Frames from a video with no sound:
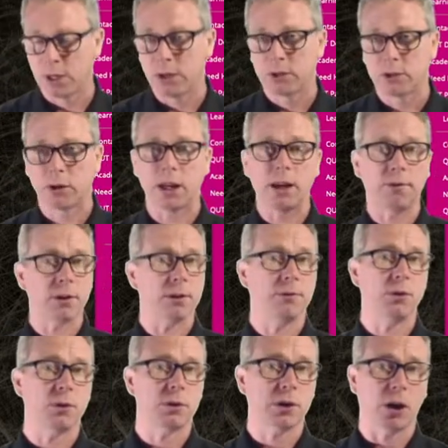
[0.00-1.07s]
So even
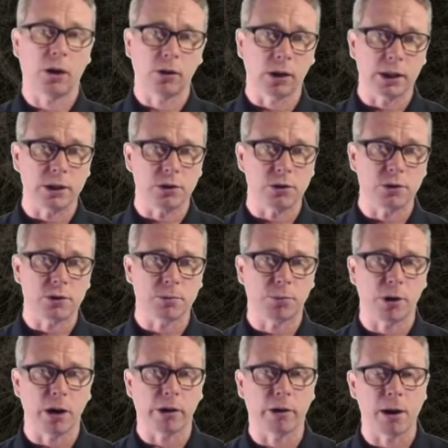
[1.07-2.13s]
if you're totally new to
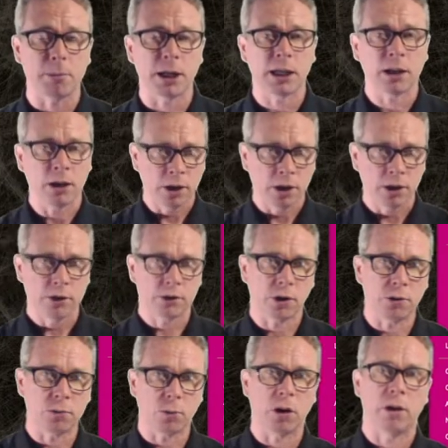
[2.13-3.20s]
programming,
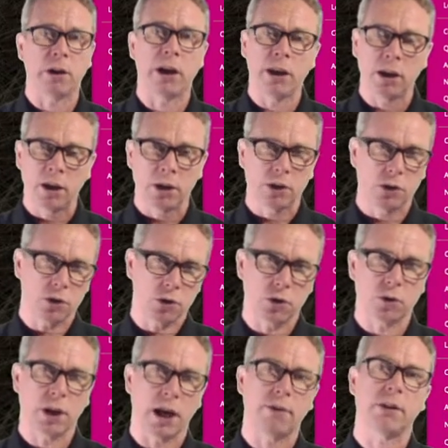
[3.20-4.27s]
don't worry, you
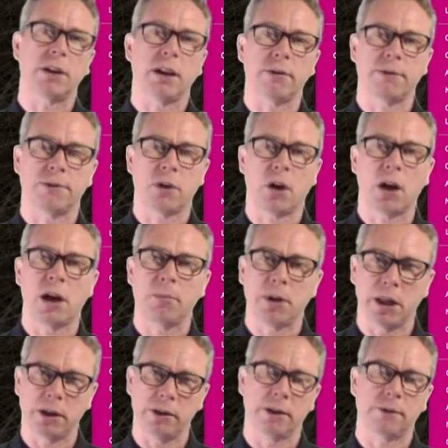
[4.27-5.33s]
should have enough time
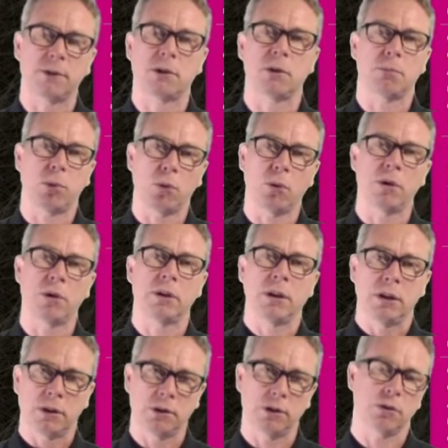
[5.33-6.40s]
and enough support
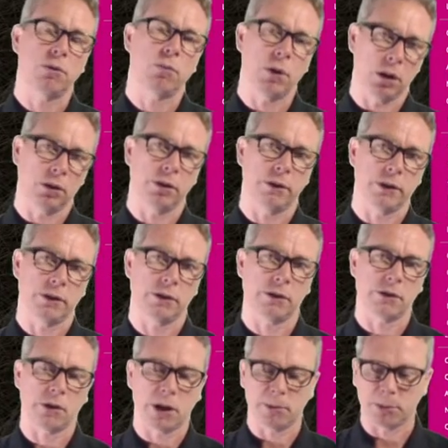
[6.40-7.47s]
to do well on this
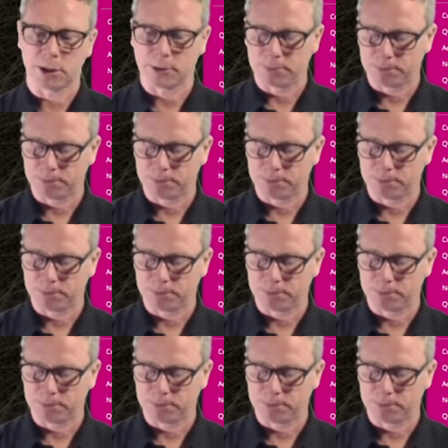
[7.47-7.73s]
assignment.